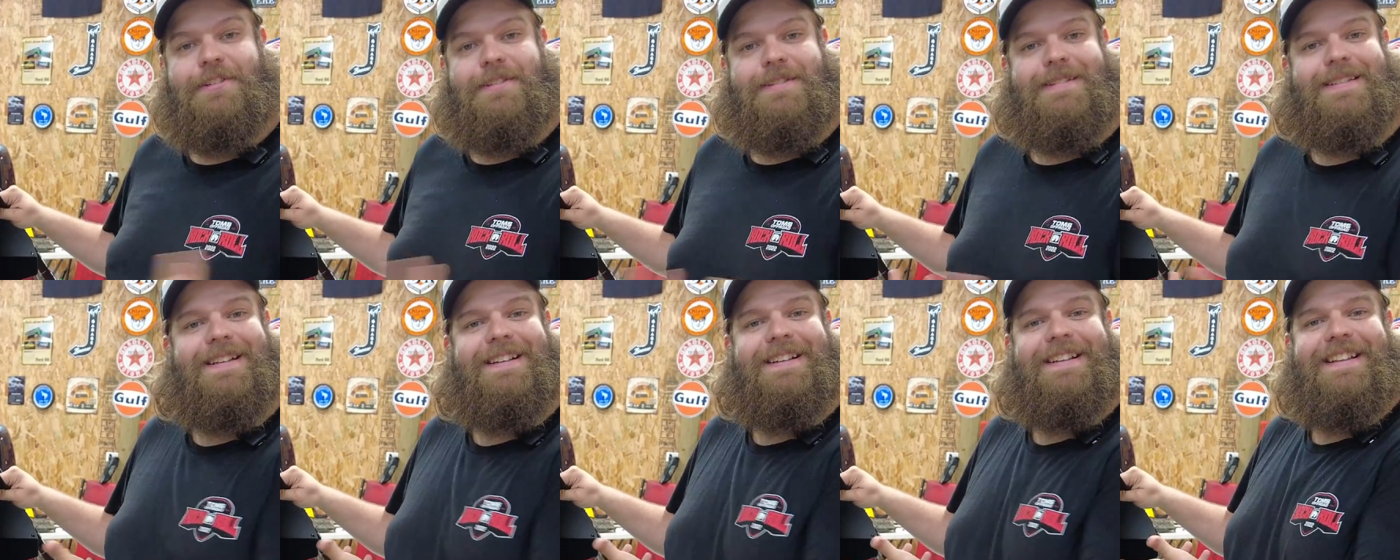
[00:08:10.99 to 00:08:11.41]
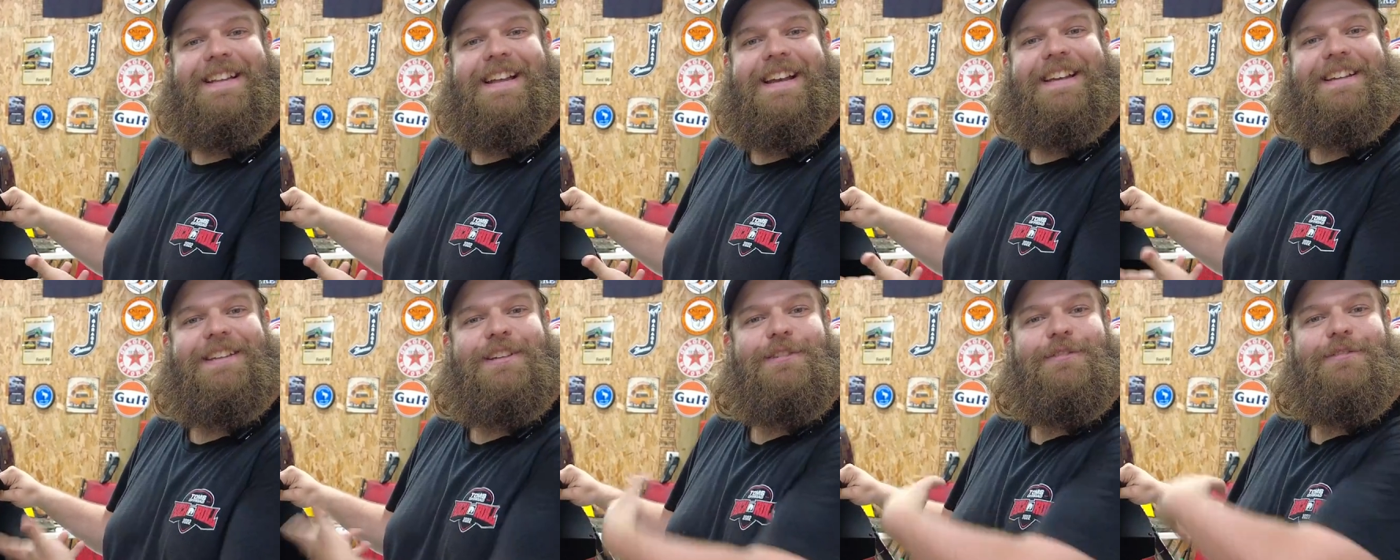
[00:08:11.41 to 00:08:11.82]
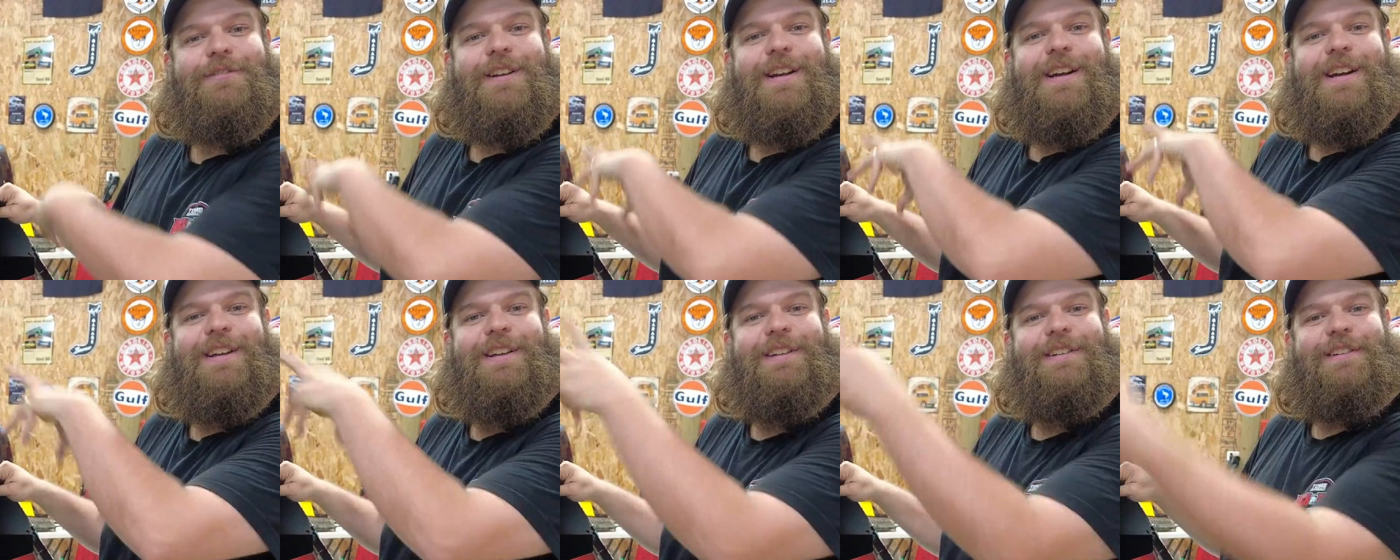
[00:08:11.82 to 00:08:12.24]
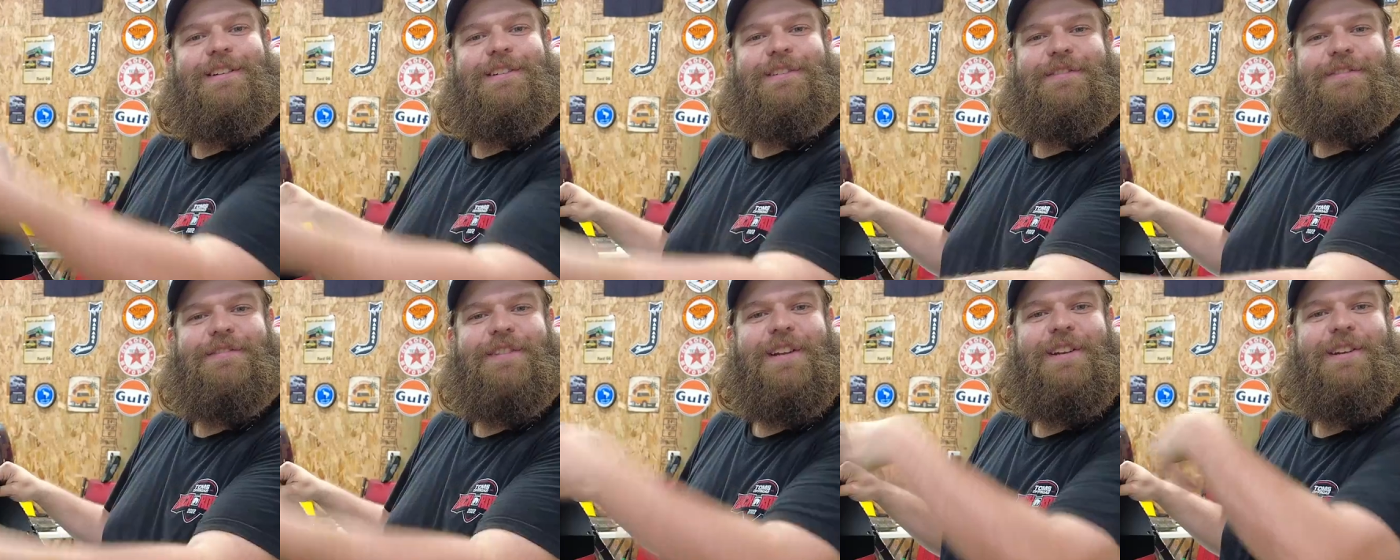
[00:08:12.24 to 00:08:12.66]
just like that, you've got
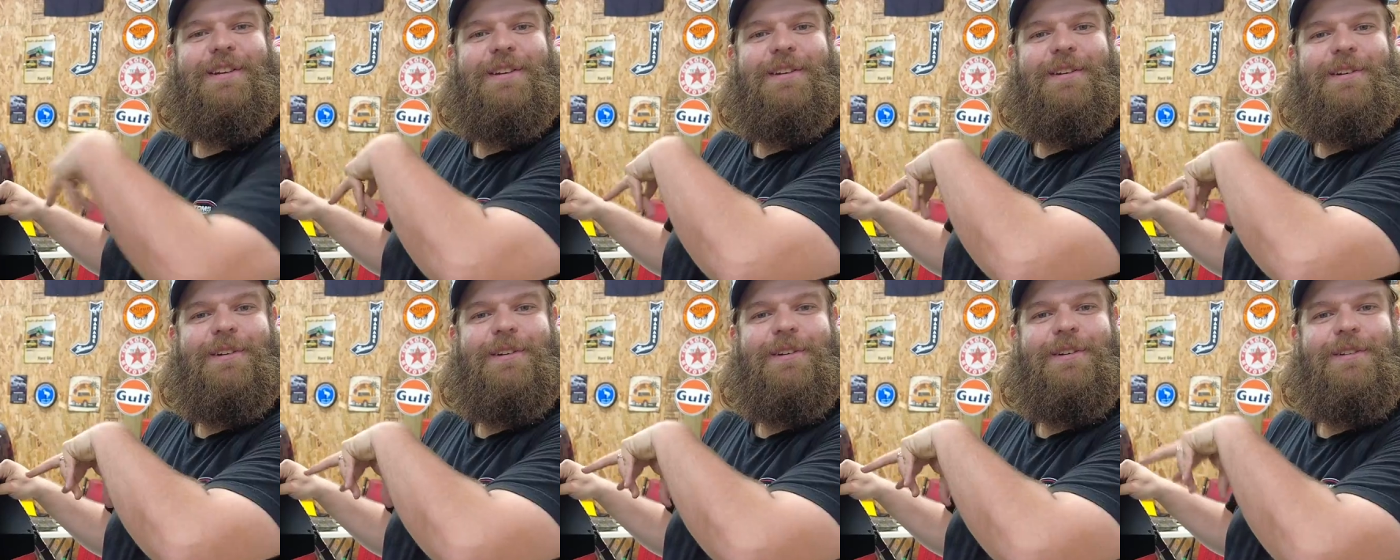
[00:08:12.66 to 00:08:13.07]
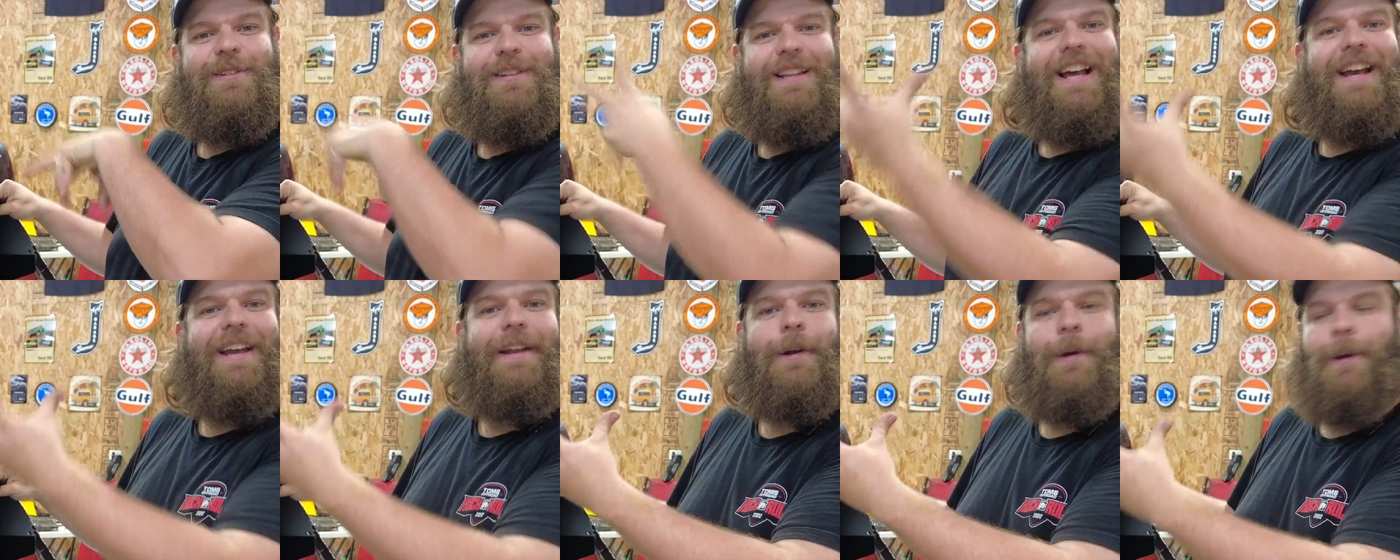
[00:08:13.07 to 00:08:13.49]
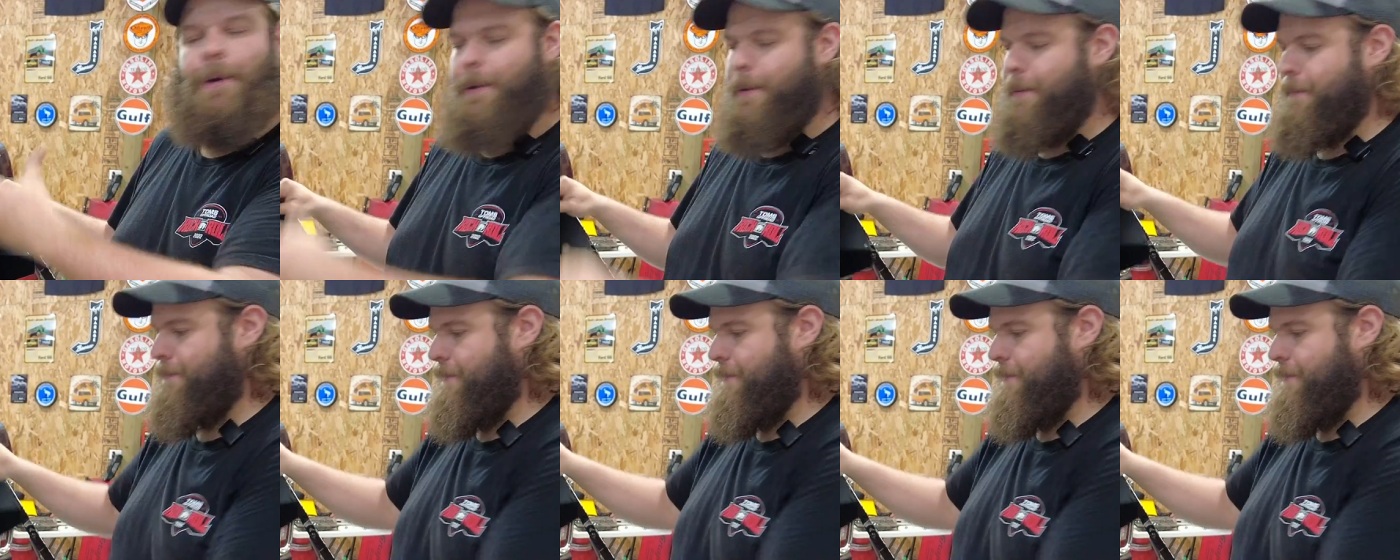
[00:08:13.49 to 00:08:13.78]
a fender liner